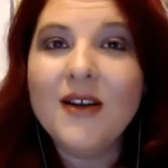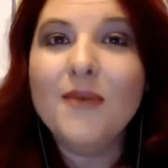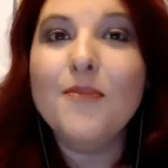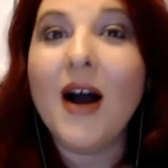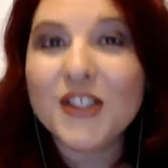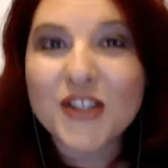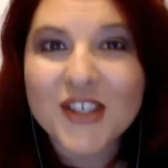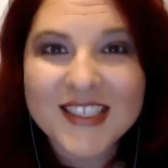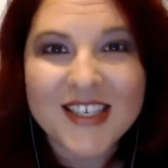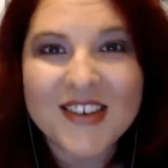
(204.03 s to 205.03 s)

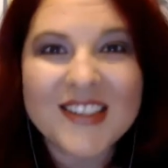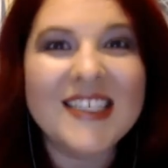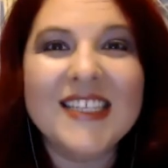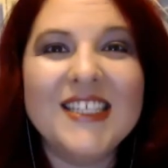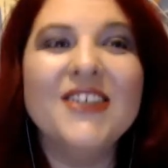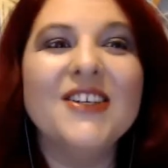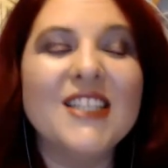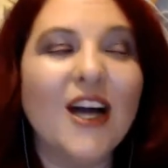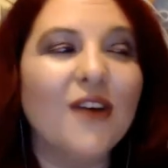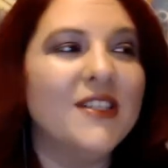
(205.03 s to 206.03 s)
mantras that you can say to
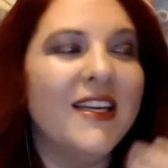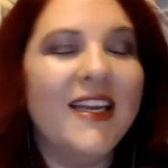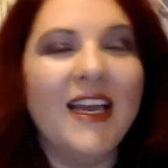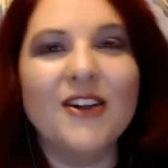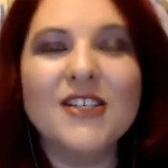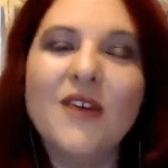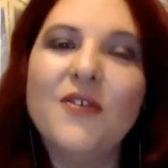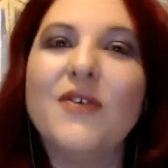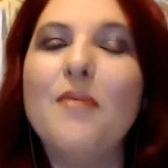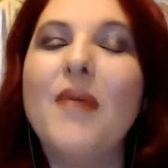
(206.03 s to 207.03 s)
yourself to get yourself in
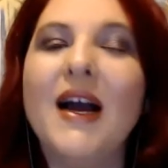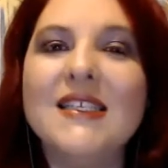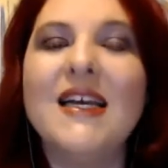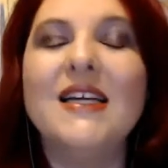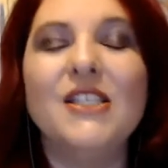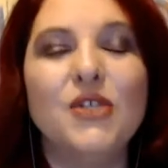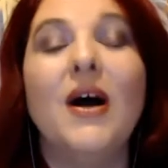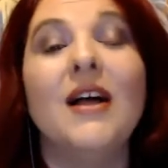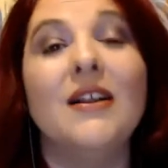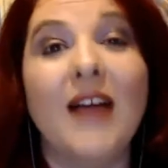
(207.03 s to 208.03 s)
the right mindset to
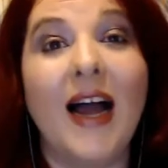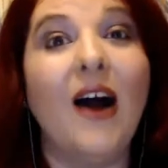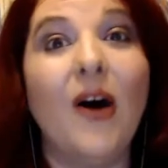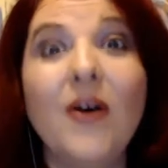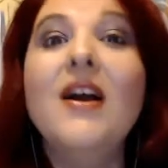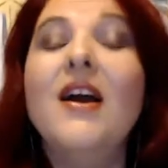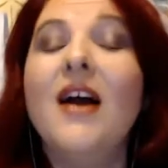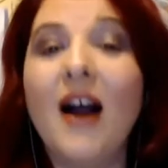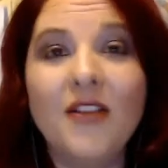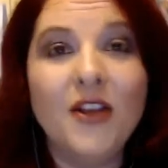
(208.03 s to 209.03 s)
allow
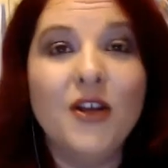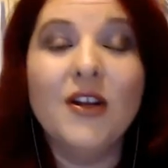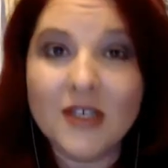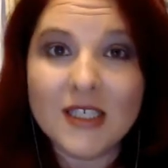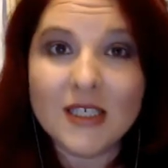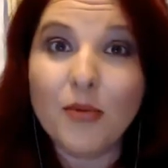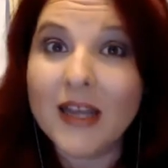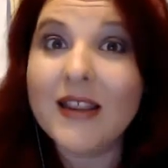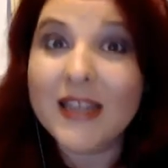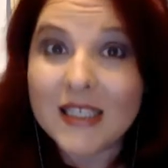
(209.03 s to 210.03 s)
the universe to
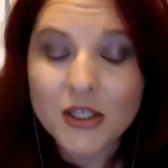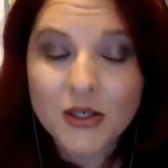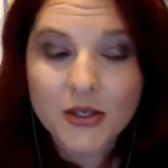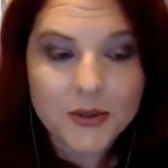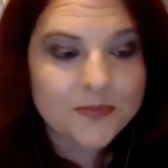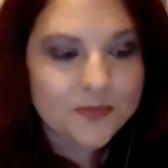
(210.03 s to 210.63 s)
bring things to you.